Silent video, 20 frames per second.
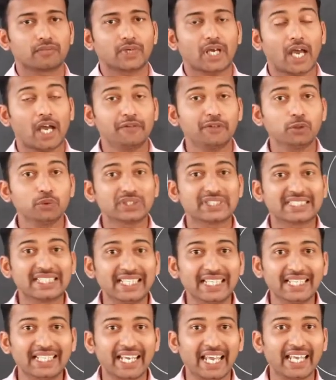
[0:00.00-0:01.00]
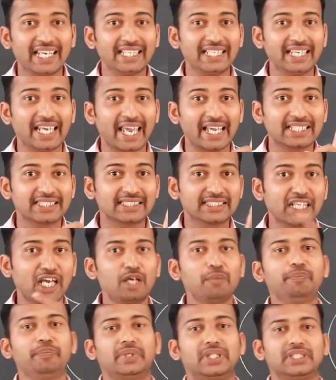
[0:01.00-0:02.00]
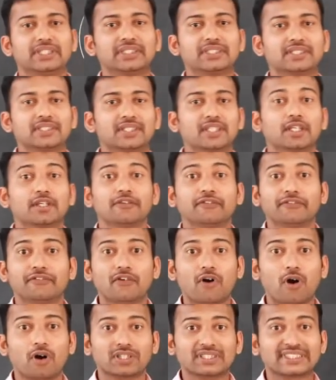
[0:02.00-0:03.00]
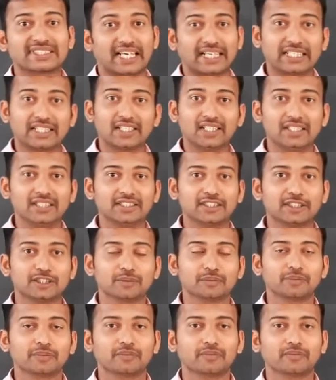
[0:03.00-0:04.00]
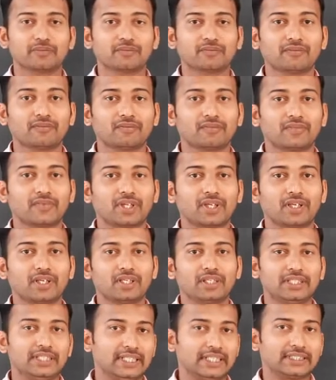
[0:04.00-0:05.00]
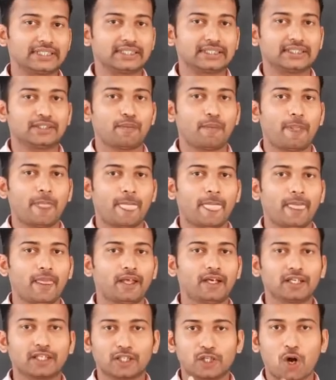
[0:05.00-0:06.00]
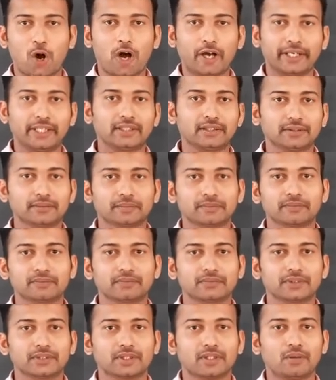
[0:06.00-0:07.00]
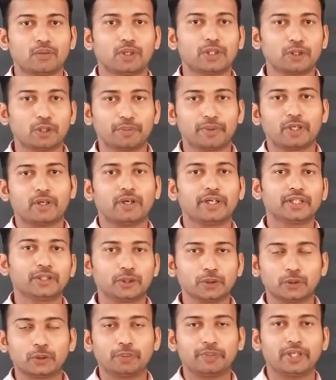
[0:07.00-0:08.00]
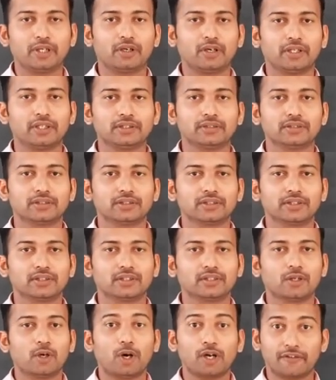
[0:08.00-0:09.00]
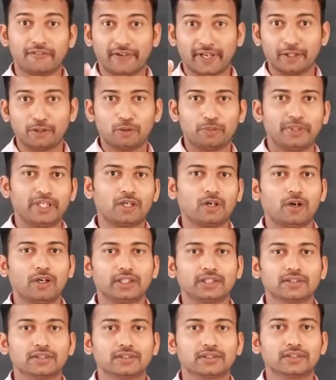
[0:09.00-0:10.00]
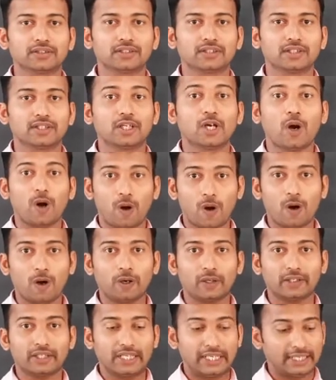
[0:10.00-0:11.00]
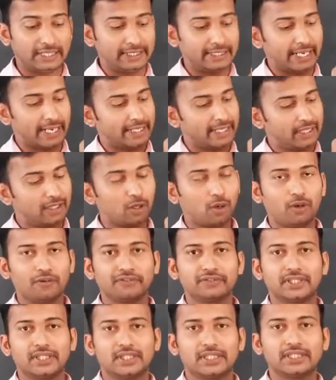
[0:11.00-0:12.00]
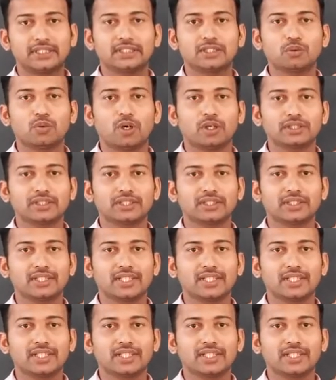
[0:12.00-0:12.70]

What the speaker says: Have you seen any examples for circles? Yes, coin, 1 rupee coin, 2 rupee coin, or 5 rupee coin, or dial of the wristwatch.